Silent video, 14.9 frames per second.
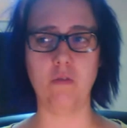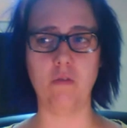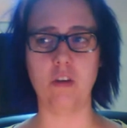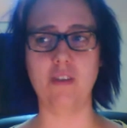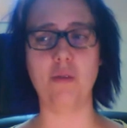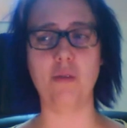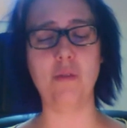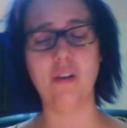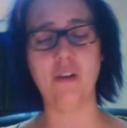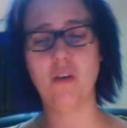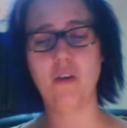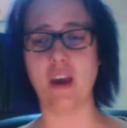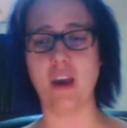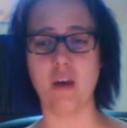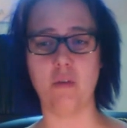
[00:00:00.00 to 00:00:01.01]
so I'm going to go hang
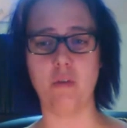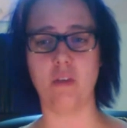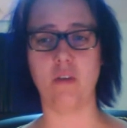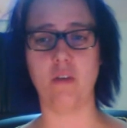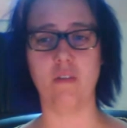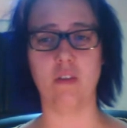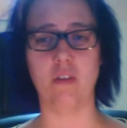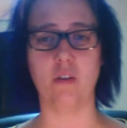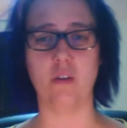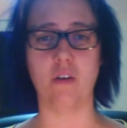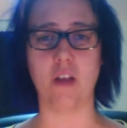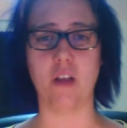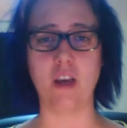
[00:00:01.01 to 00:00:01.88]
out with you even though I don't like